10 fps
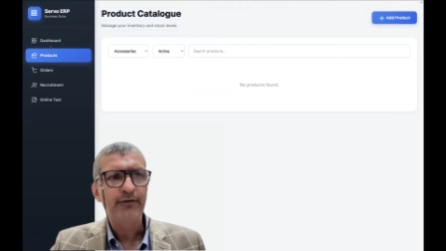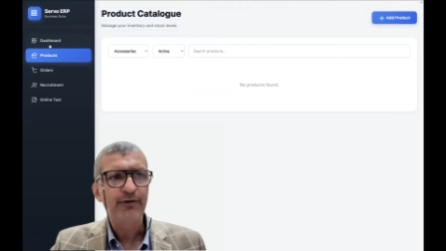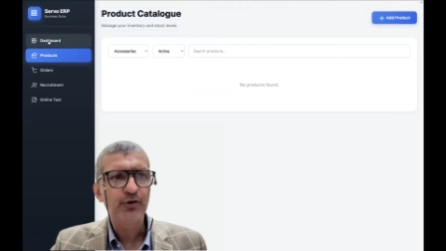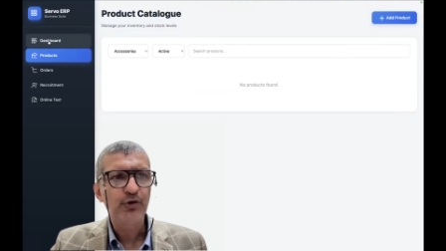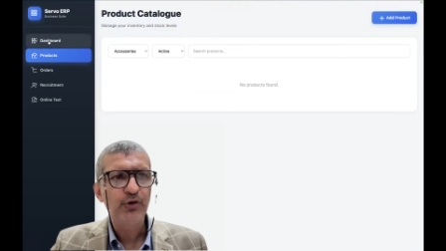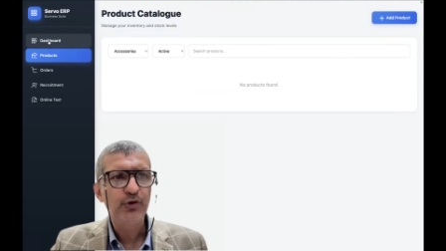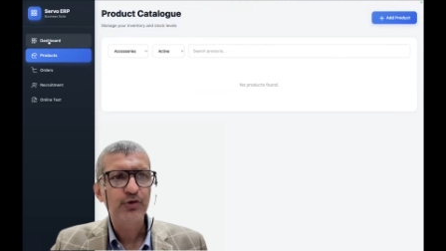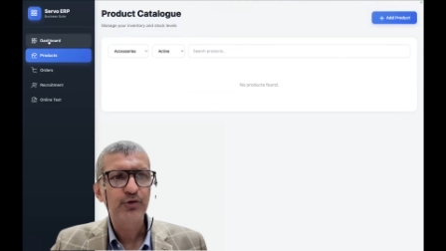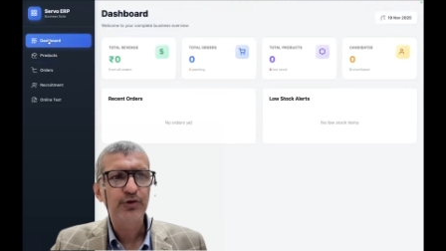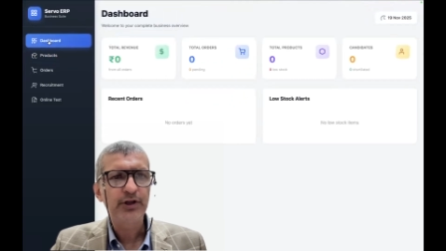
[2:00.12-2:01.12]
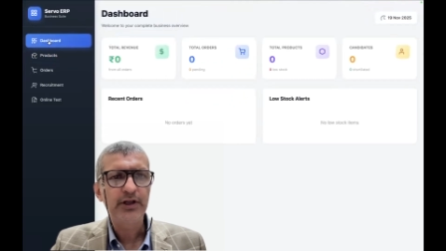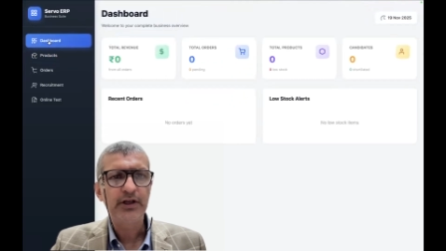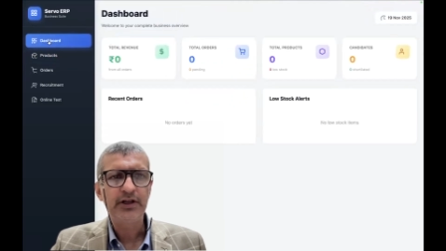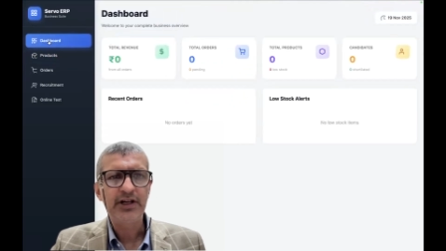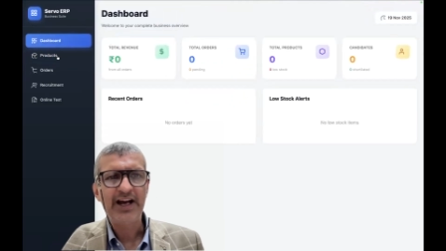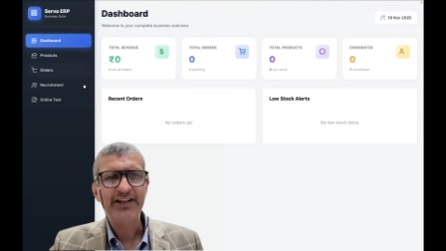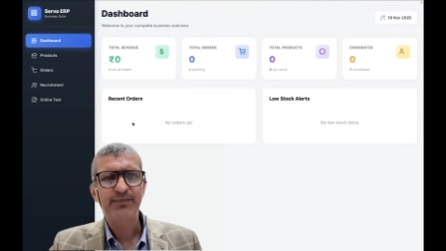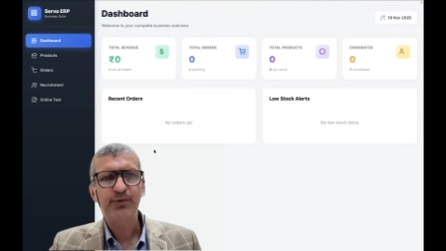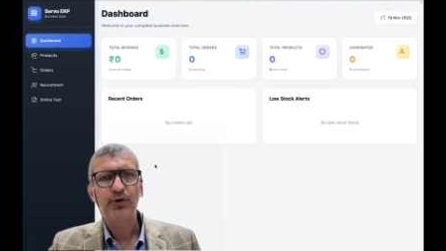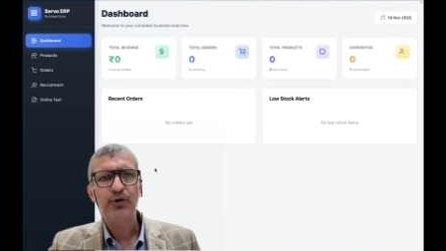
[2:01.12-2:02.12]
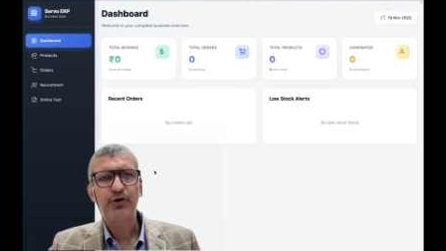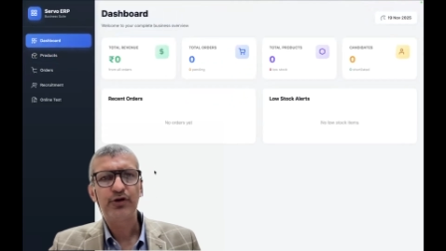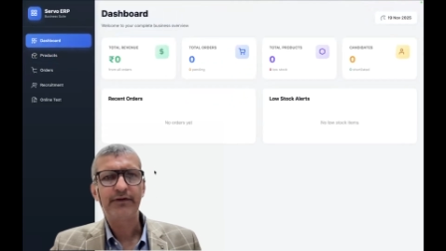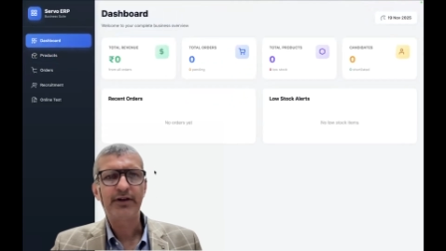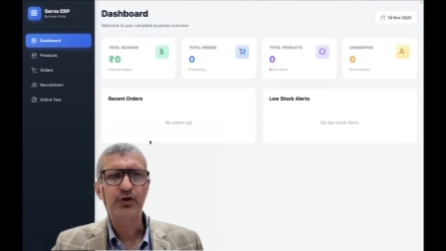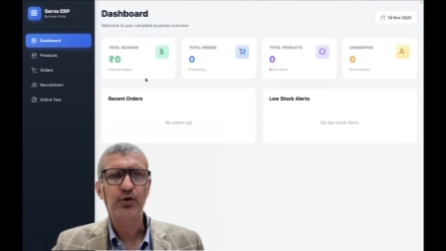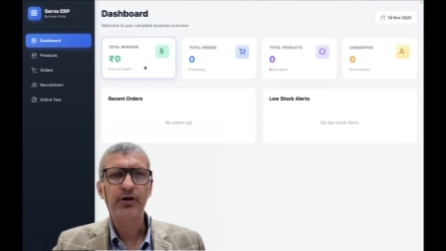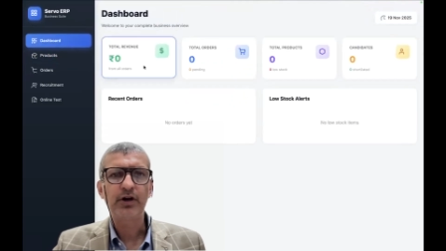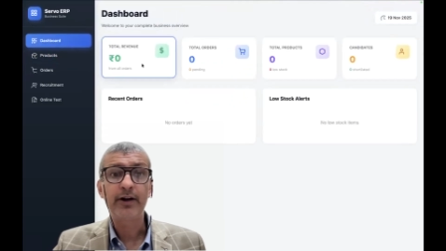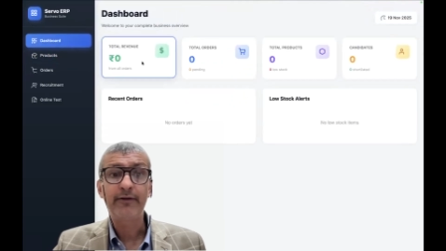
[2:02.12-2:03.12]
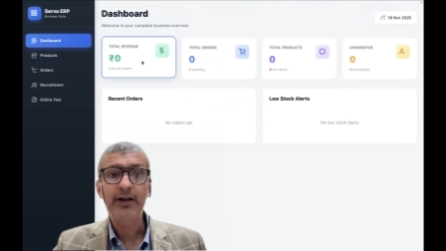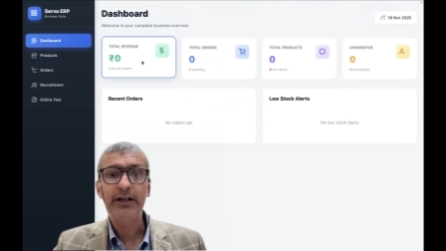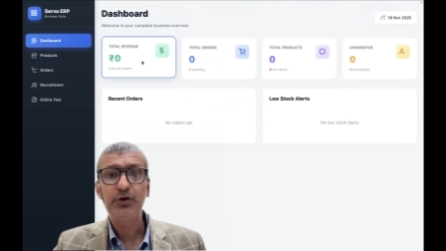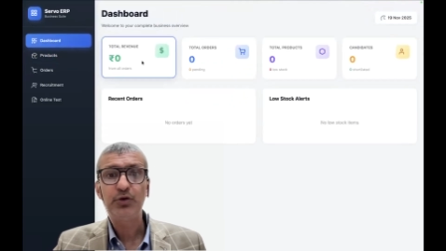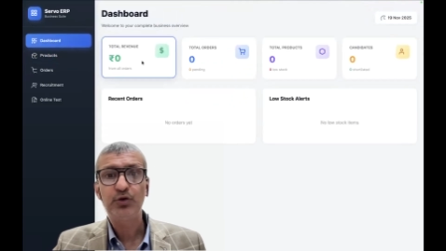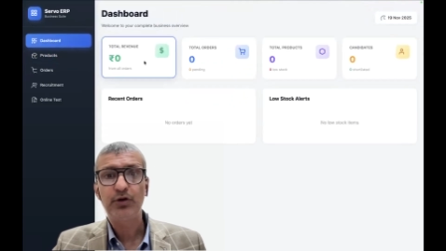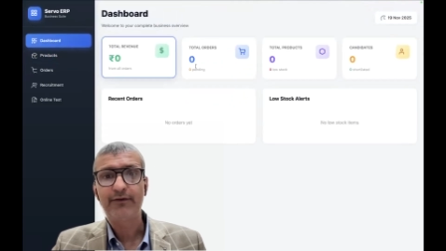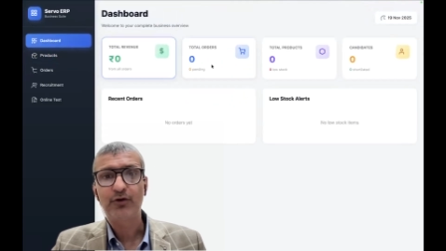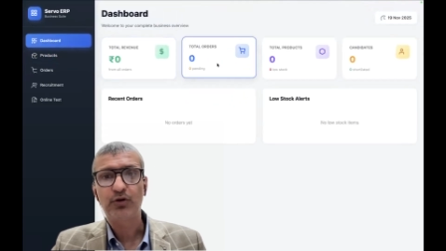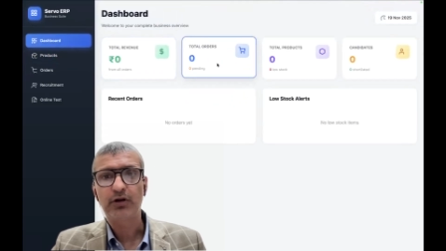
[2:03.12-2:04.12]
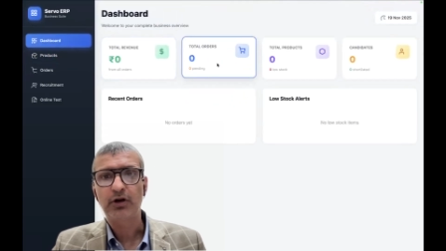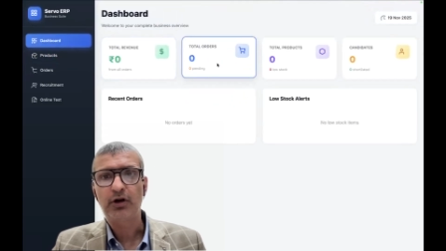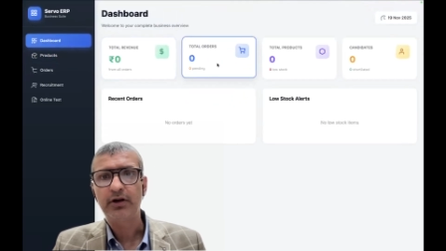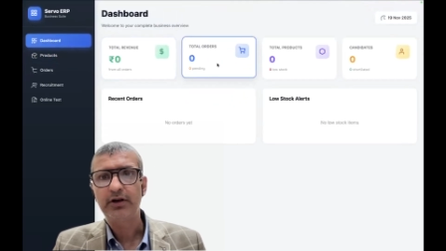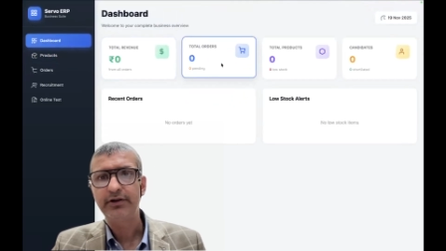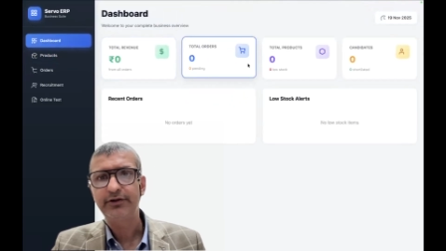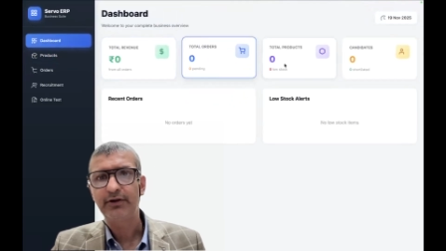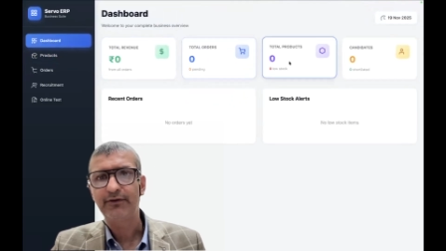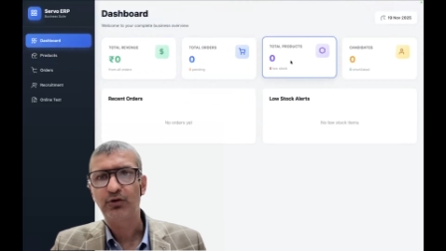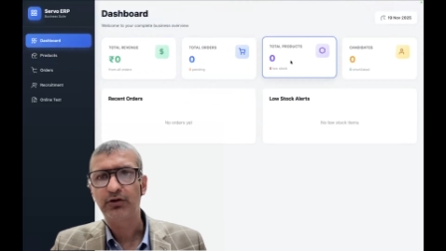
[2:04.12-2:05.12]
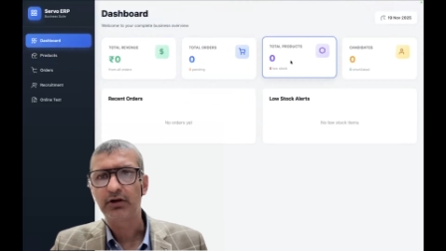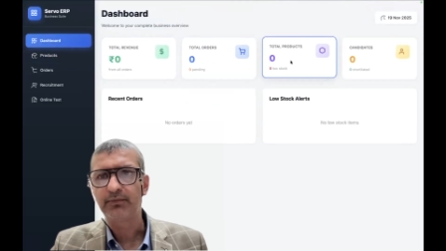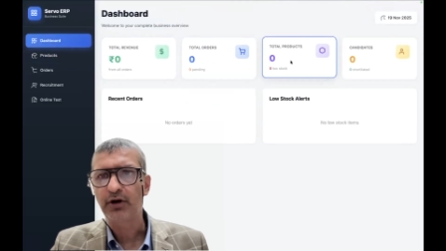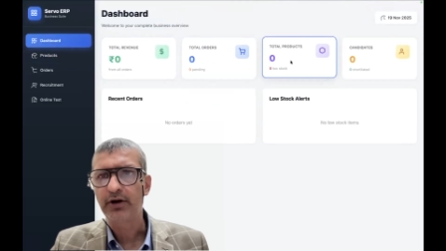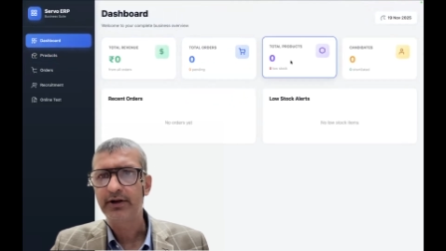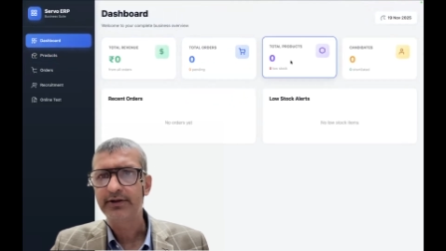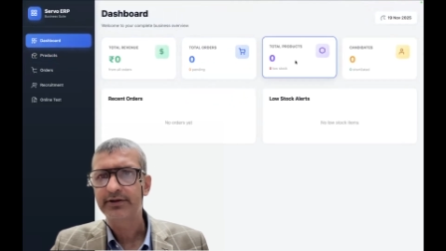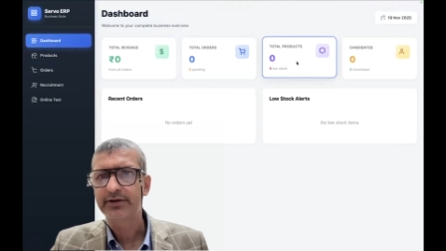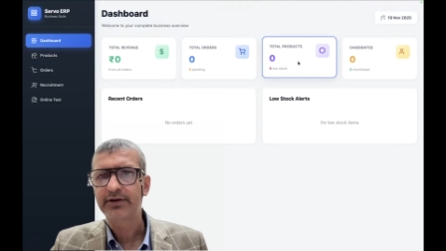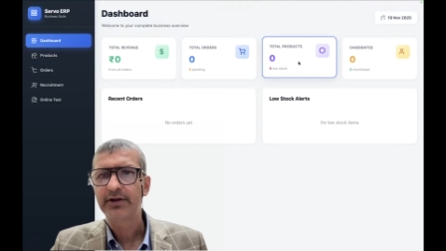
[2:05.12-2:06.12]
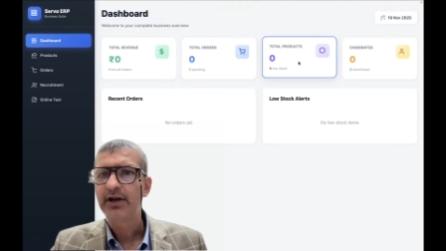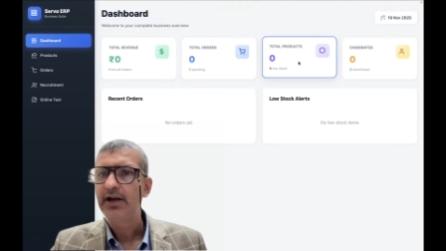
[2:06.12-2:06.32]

if you go to the dashboard, you have the total revenue, you have total orders, you have total products,